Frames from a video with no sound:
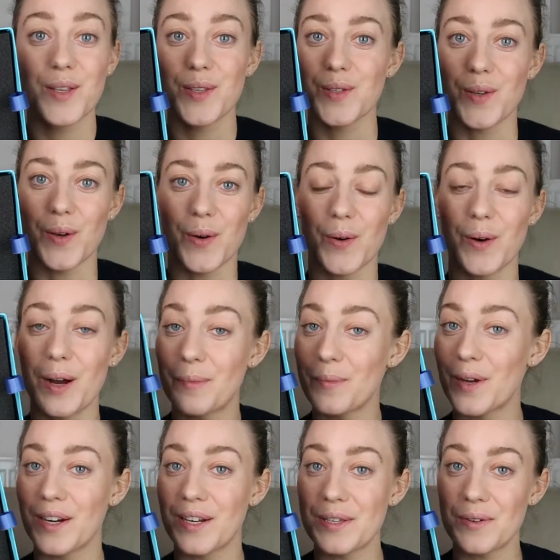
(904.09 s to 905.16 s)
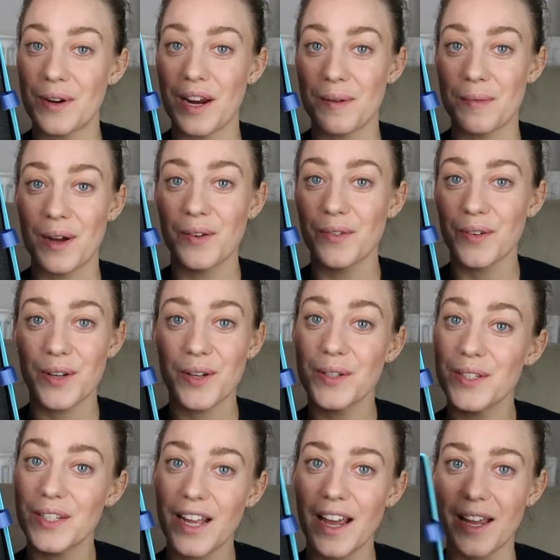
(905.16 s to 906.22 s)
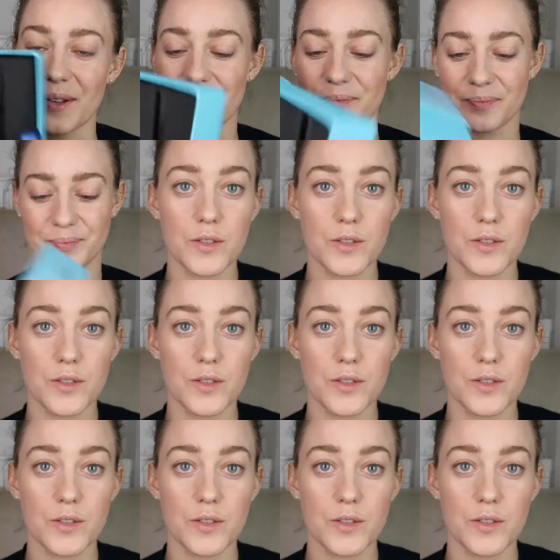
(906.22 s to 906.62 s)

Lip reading: So I'm gonna try them out for you today.